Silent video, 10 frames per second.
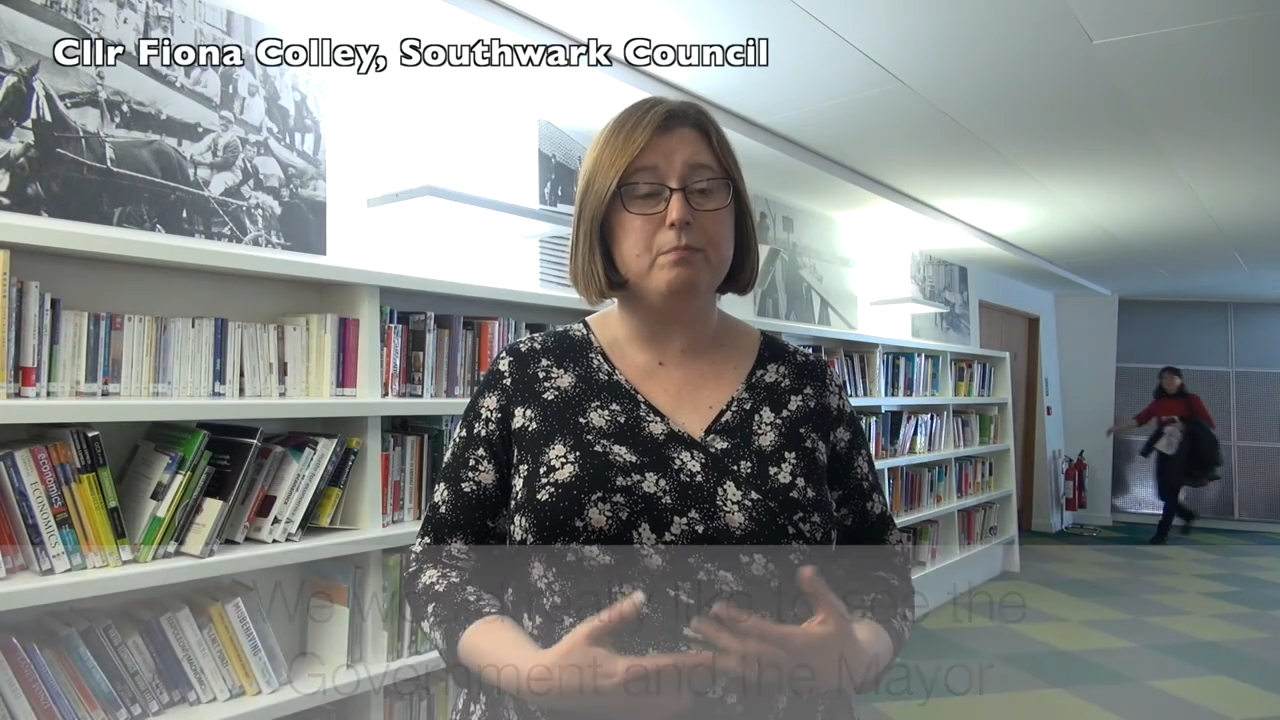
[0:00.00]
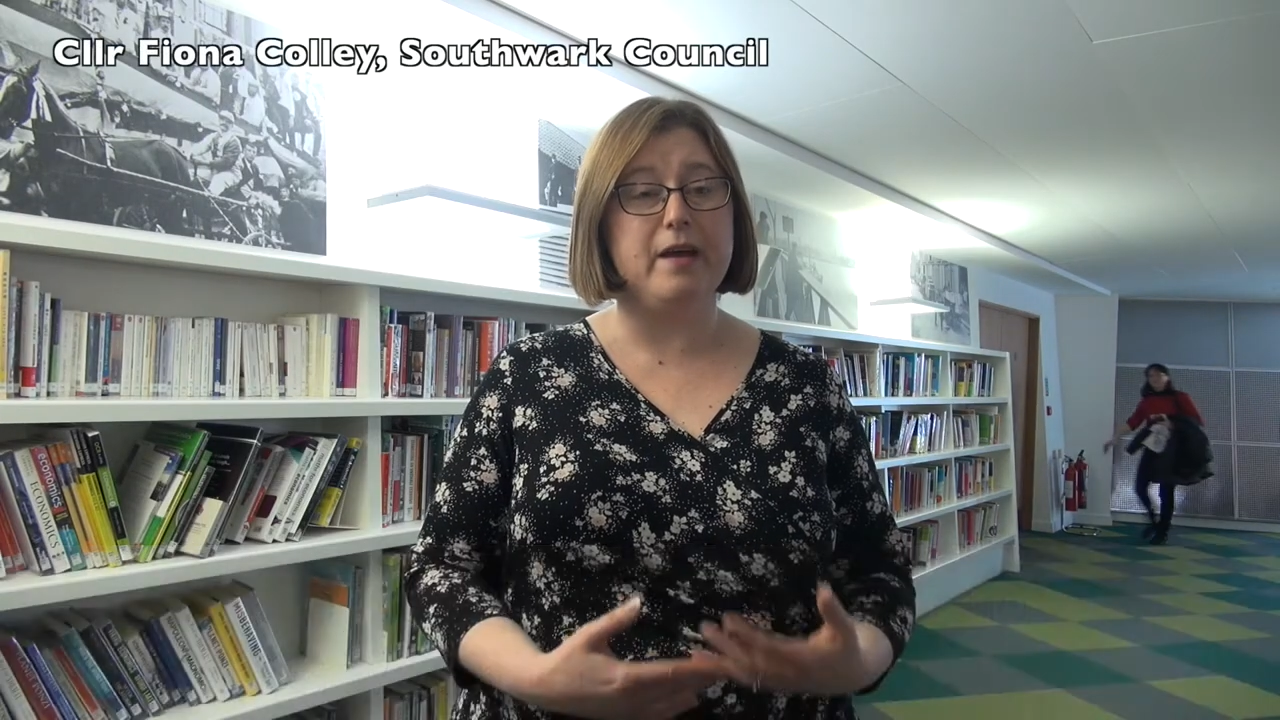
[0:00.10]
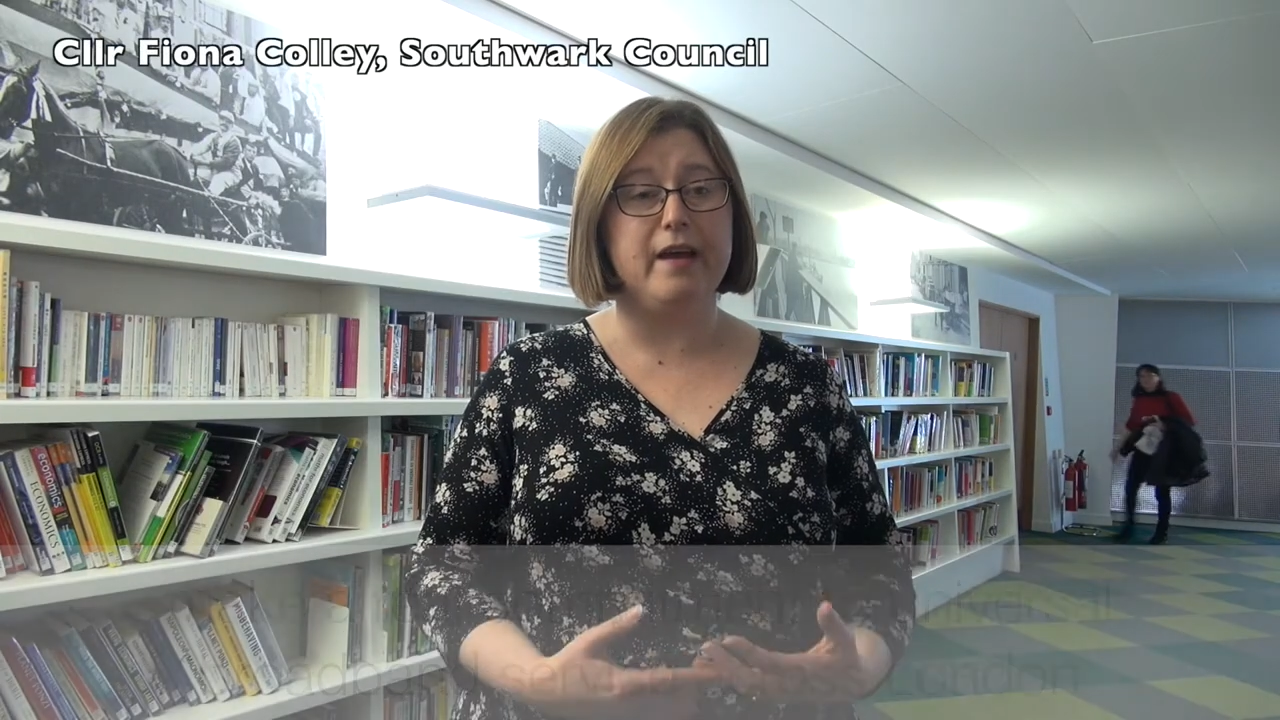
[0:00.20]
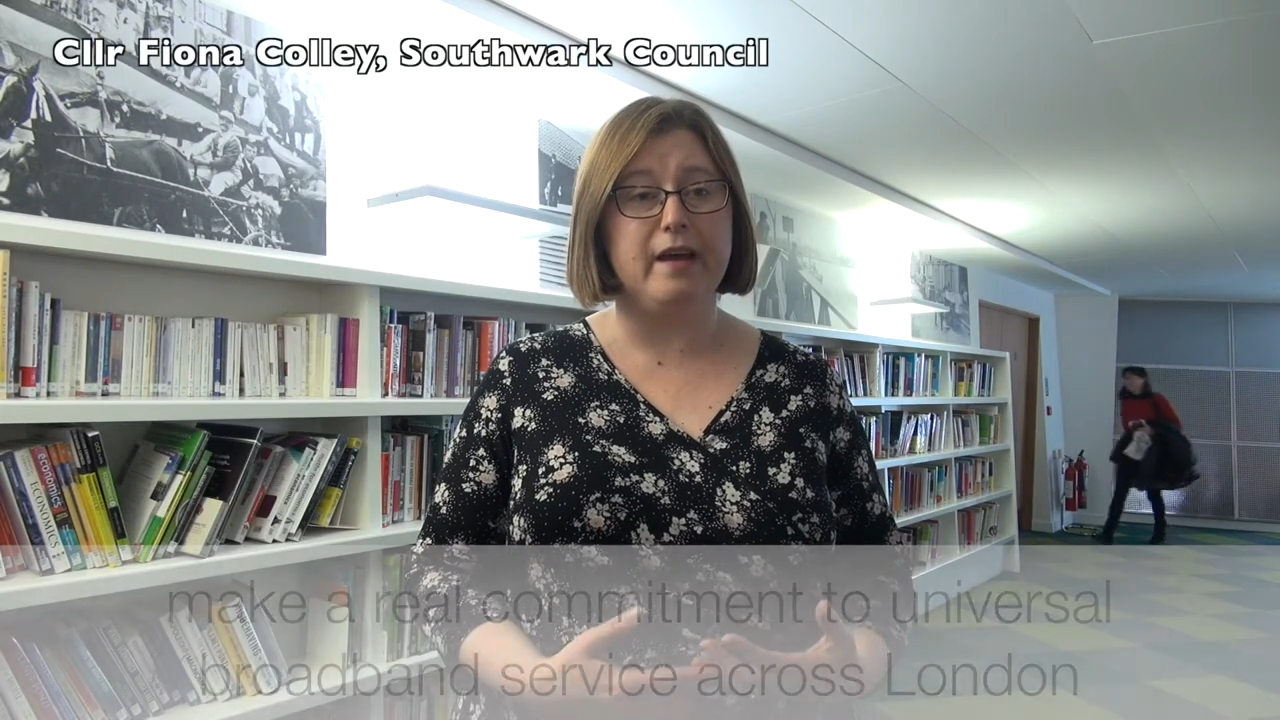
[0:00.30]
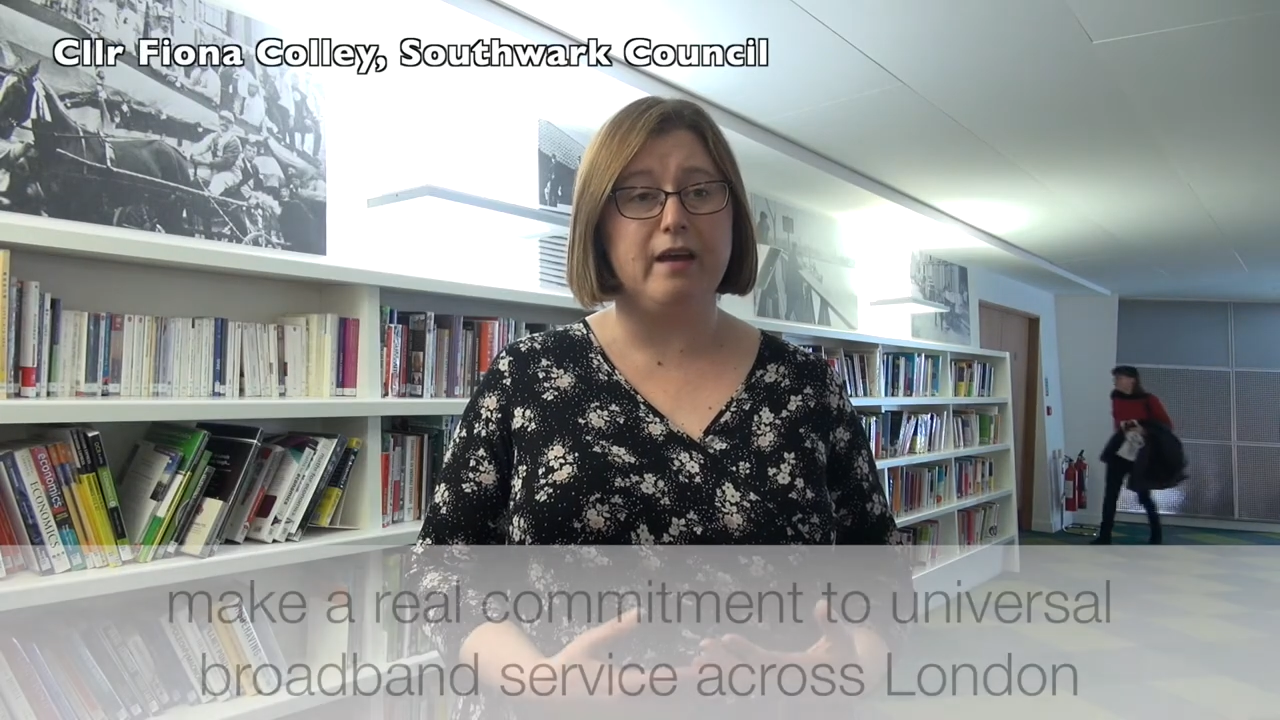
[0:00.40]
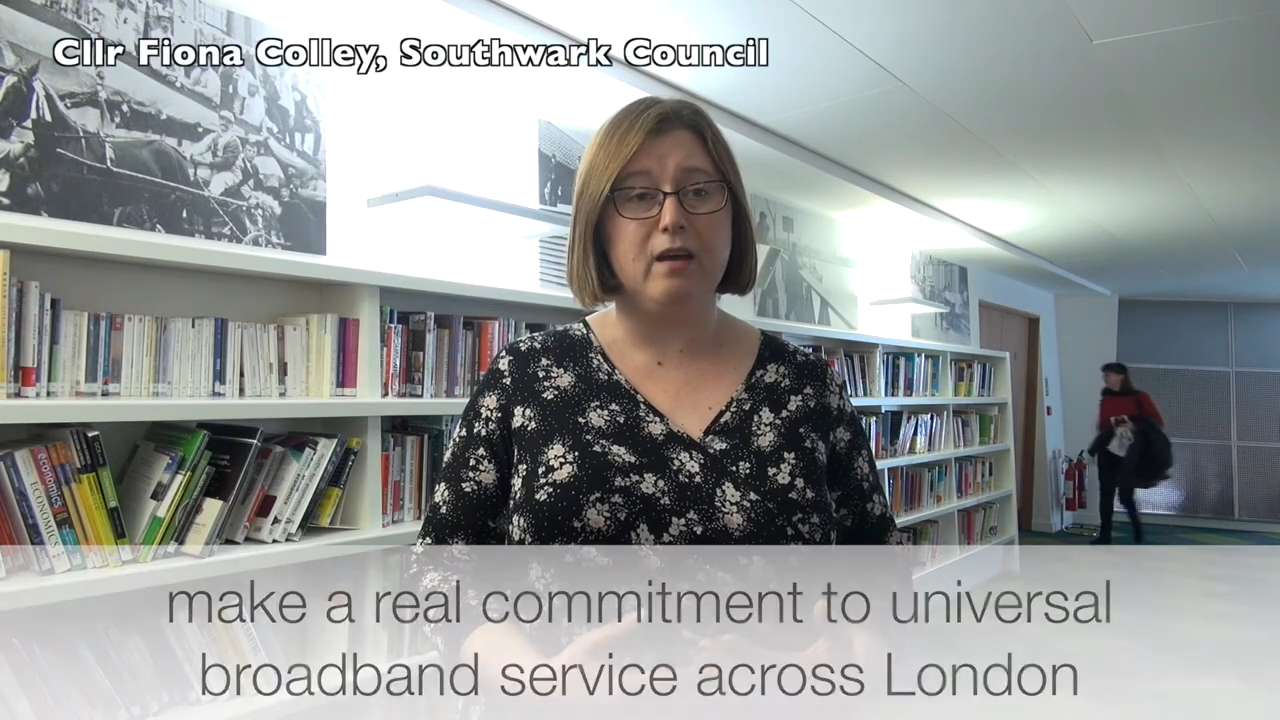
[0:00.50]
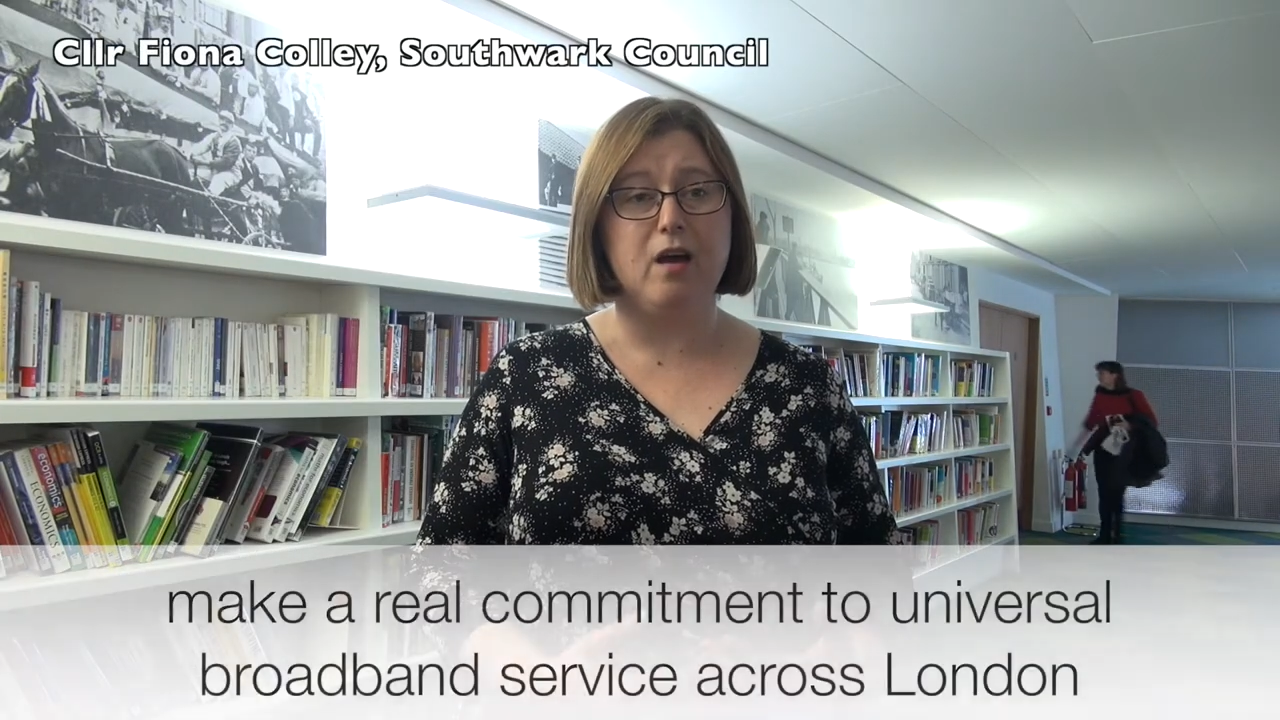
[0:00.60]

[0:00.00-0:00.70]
mayor